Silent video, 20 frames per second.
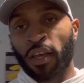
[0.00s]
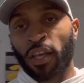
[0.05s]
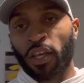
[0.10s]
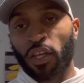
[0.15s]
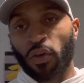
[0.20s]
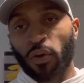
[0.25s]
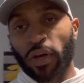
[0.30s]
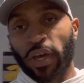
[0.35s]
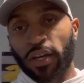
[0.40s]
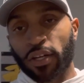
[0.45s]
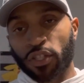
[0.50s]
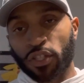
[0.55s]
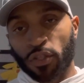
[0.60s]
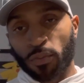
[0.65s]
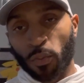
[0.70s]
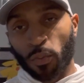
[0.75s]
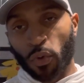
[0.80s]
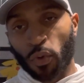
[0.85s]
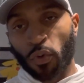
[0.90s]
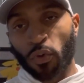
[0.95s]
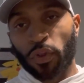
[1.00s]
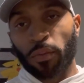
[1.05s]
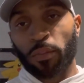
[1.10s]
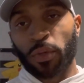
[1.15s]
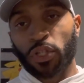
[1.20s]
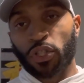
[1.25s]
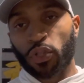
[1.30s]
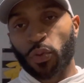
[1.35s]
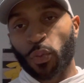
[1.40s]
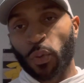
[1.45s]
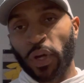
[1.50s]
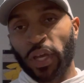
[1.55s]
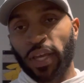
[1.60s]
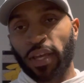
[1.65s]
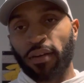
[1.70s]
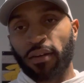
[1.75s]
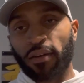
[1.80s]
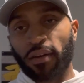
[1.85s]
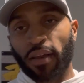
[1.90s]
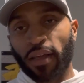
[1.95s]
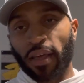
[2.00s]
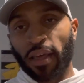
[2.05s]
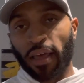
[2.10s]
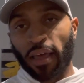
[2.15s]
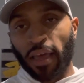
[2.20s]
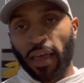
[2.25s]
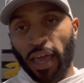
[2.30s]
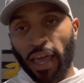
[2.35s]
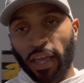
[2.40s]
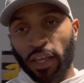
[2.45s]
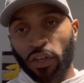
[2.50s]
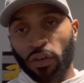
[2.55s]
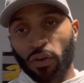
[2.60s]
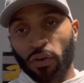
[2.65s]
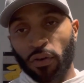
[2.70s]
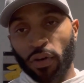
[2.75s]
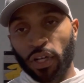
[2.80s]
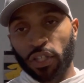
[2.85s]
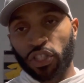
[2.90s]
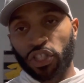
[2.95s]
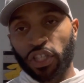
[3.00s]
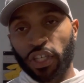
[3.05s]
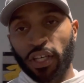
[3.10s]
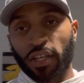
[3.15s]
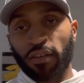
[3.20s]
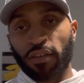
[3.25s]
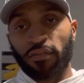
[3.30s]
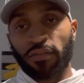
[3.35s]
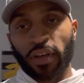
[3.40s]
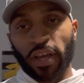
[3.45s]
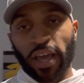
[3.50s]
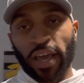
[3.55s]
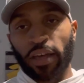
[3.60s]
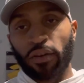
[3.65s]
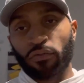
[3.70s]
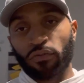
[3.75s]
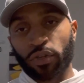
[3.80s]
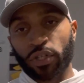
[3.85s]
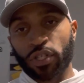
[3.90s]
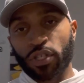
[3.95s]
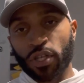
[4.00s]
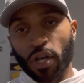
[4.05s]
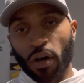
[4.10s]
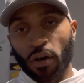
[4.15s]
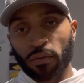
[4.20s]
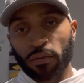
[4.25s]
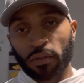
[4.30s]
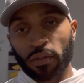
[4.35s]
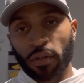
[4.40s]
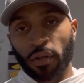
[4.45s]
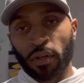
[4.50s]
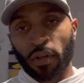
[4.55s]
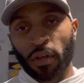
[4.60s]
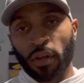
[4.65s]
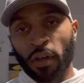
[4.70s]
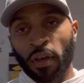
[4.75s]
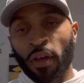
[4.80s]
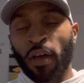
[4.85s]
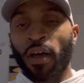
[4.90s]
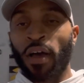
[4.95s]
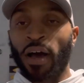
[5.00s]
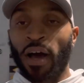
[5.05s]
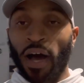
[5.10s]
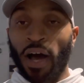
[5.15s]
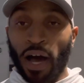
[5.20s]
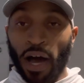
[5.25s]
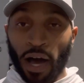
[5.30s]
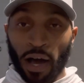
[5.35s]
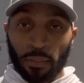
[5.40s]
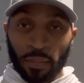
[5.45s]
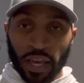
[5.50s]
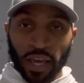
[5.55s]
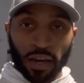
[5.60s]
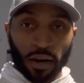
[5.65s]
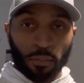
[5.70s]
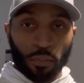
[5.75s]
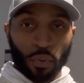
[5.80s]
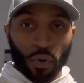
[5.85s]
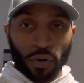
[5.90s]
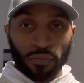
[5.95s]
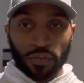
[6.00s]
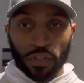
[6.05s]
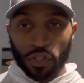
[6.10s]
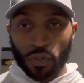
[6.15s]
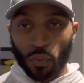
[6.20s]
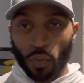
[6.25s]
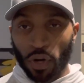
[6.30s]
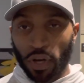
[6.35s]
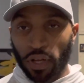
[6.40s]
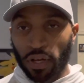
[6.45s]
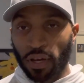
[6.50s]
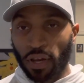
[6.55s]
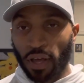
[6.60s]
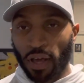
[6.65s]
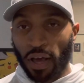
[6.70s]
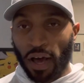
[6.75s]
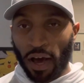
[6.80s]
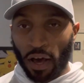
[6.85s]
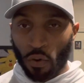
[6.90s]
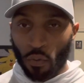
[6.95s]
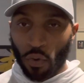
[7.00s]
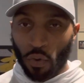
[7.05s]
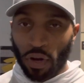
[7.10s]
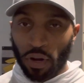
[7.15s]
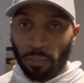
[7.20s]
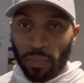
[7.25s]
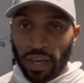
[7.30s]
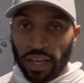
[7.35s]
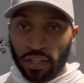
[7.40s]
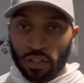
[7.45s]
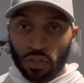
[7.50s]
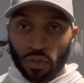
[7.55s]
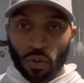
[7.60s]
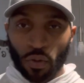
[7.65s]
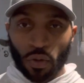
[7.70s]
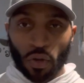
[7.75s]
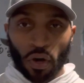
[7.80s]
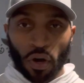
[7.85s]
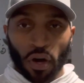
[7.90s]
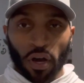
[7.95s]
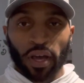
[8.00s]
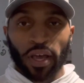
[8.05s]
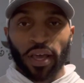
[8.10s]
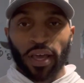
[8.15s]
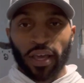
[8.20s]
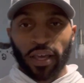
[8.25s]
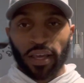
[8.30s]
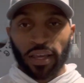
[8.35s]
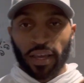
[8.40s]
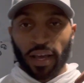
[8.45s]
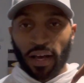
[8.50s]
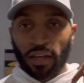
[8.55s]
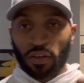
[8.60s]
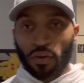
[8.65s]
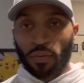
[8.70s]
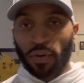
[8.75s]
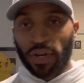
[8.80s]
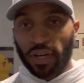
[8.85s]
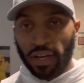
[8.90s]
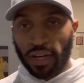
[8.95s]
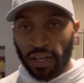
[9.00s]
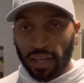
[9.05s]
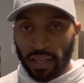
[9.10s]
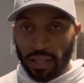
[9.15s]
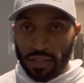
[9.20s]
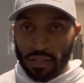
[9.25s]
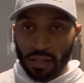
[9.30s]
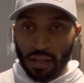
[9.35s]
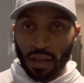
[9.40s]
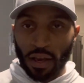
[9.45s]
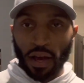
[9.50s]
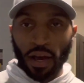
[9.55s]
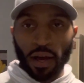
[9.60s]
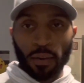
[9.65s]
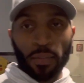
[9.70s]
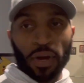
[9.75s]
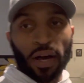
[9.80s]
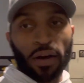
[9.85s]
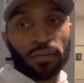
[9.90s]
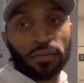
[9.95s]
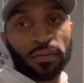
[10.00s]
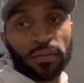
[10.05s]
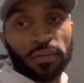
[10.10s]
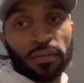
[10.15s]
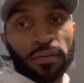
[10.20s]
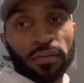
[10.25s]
You'll get a smooth in between and you'll achieve your end result. I'm going to get up off this one. I don't want to make it too long. Y'all know what it is. I'm out.